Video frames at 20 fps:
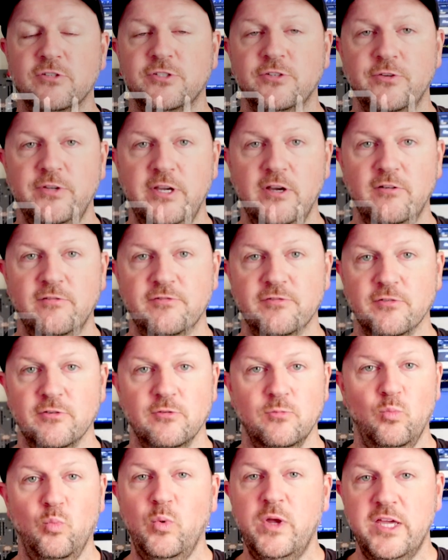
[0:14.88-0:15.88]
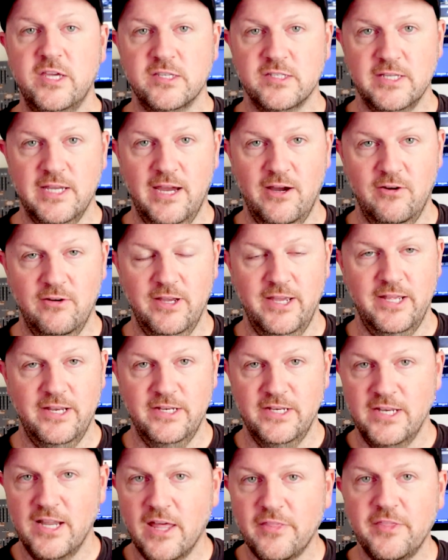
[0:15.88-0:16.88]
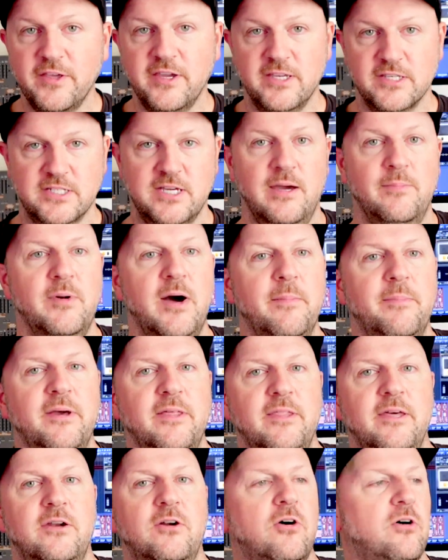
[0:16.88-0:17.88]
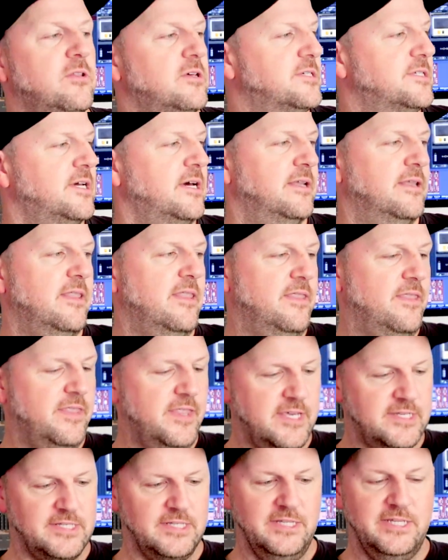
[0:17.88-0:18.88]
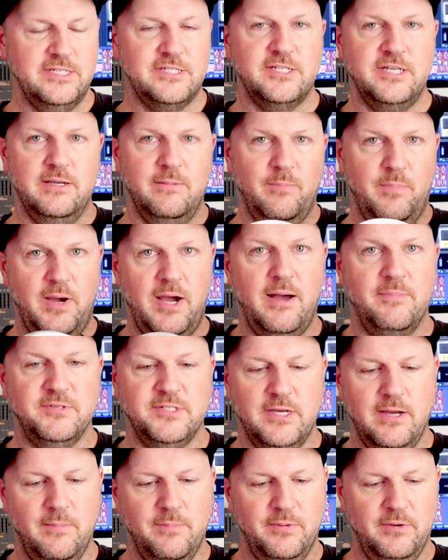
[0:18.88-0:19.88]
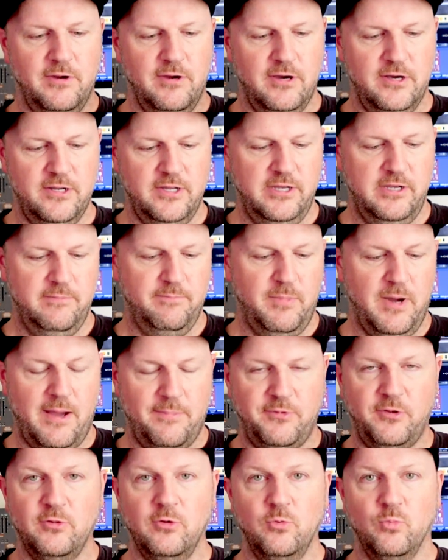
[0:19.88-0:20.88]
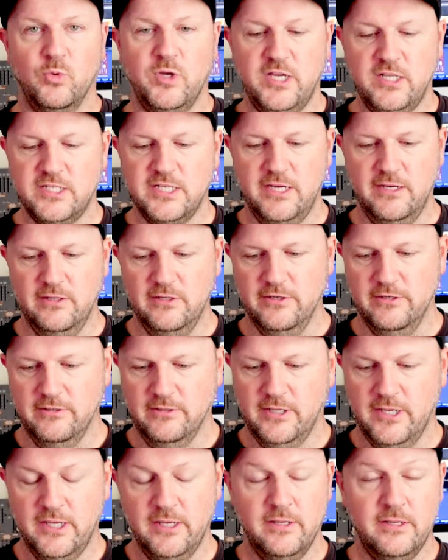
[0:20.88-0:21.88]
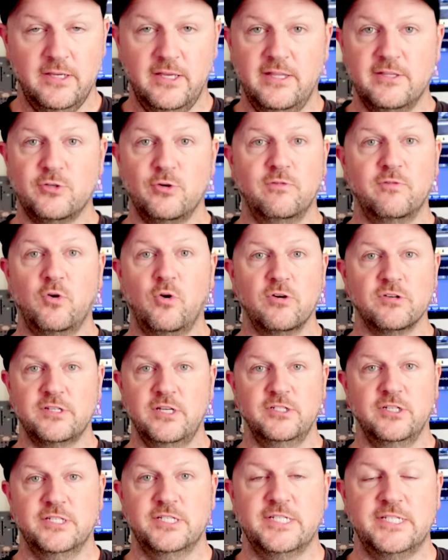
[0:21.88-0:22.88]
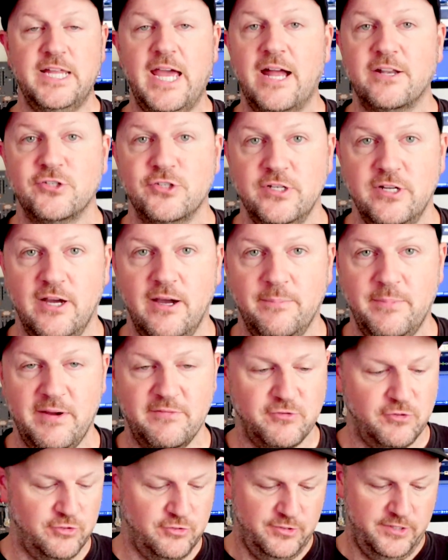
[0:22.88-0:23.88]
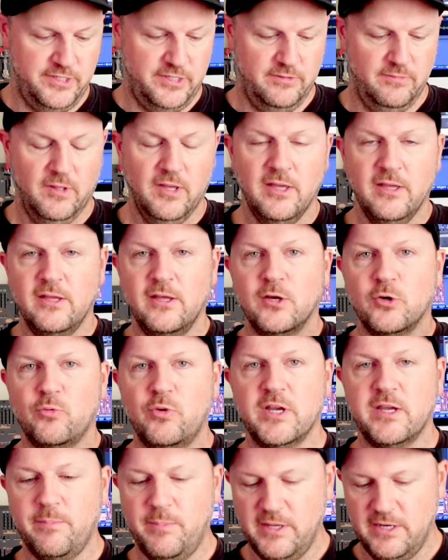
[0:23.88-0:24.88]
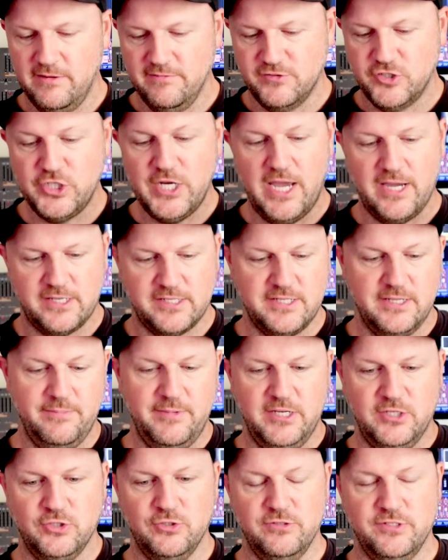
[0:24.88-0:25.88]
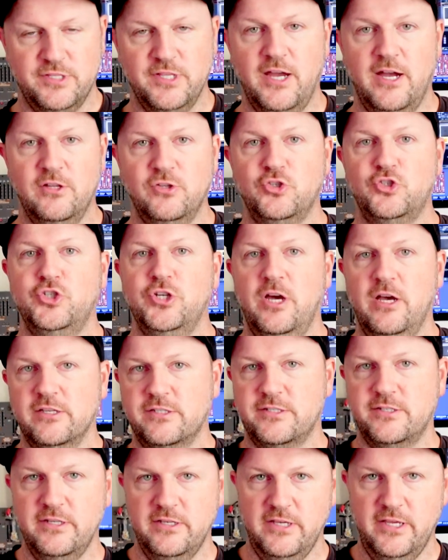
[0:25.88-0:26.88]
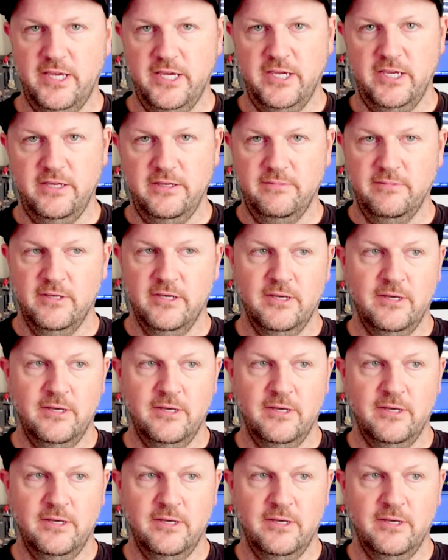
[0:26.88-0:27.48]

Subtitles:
Studio for weeks now, and nothing has come up. And then all of a sudden, this listing pops up on a popular retailer. And so of course I just snatch it up after doing a quick bit of checks to make sure it's not just a